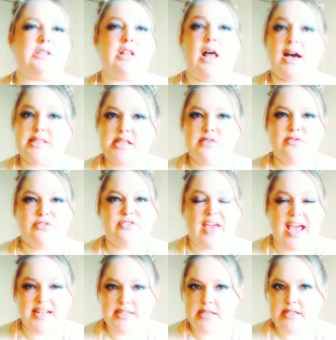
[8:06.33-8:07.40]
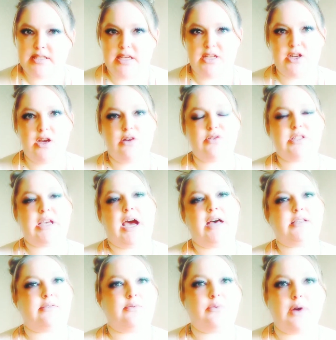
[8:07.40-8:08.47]
lots of fantasy notes
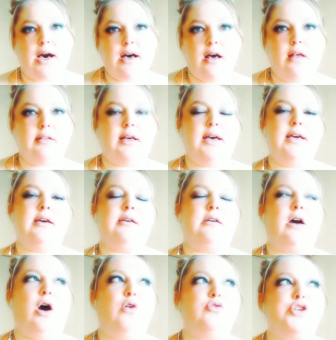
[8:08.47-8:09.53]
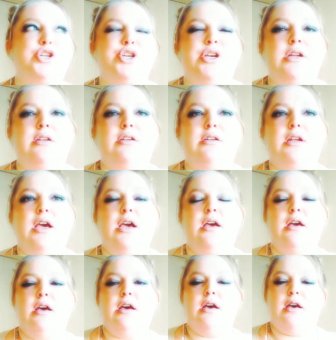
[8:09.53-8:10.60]
as well, ocean,
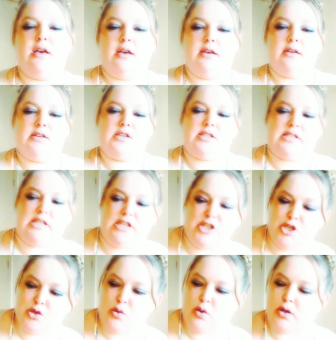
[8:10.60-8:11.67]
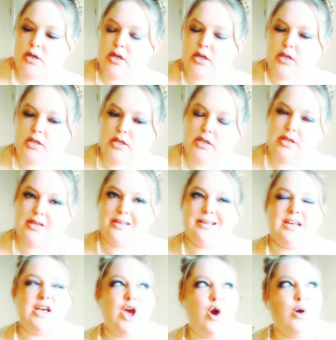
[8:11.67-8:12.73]
seashore,
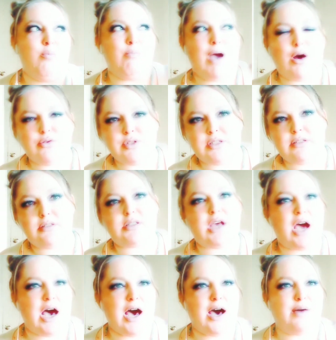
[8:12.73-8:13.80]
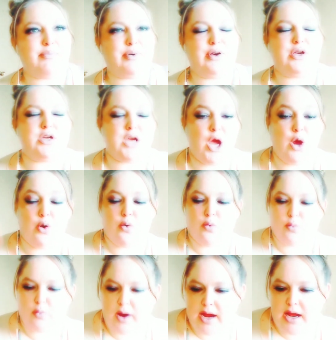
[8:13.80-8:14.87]
mountaintop,
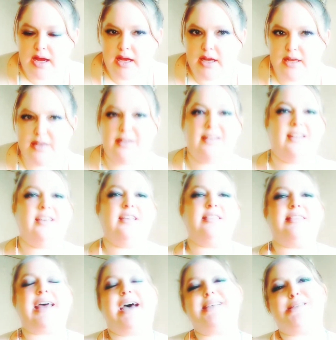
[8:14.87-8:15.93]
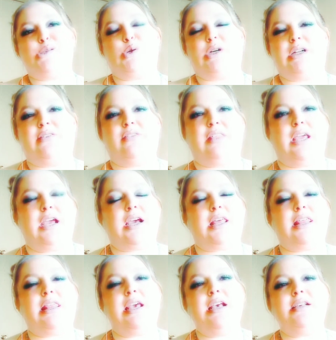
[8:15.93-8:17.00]
rain, that sort of thing.
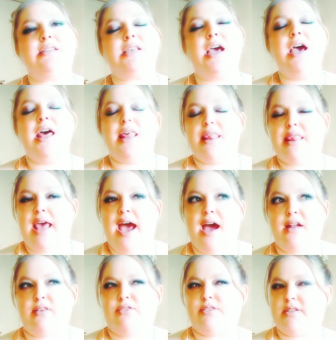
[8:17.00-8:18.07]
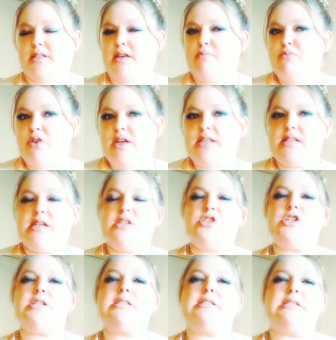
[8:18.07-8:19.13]
Things that for some reason
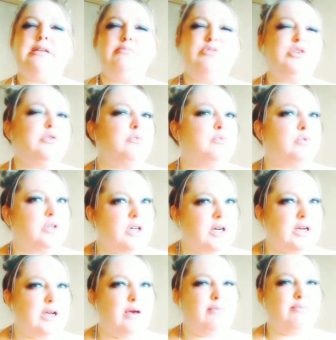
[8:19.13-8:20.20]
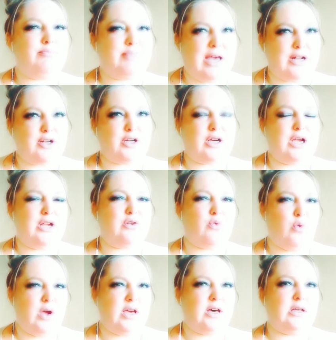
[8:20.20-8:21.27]
just seem to work better in
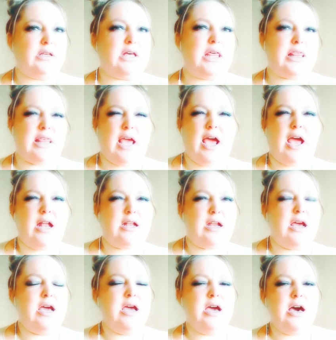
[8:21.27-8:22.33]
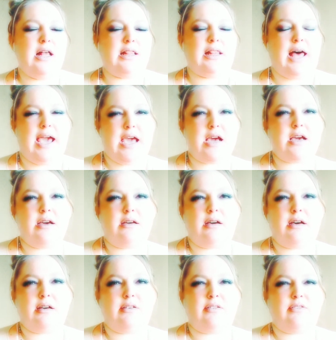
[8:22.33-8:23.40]
oil than like
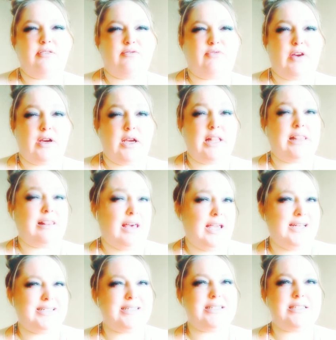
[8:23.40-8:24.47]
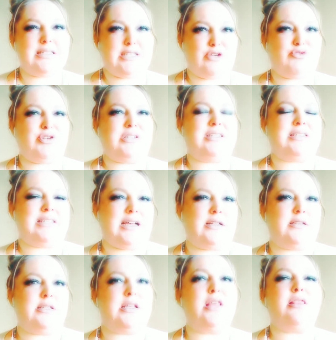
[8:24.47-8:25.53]
very light citrus
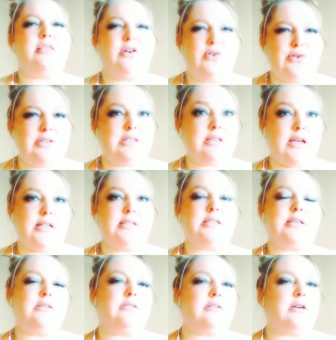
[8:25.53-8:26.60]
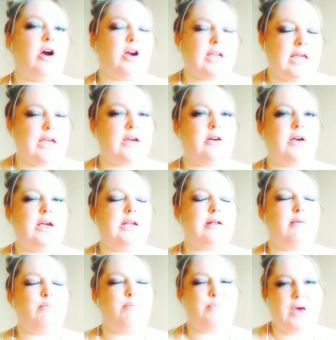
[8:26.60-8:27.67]
scents. Those scents are
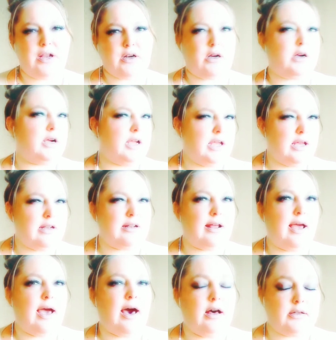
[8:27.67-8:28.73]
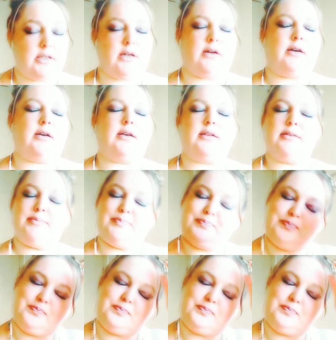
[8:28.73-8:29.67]
carried better in alcohol.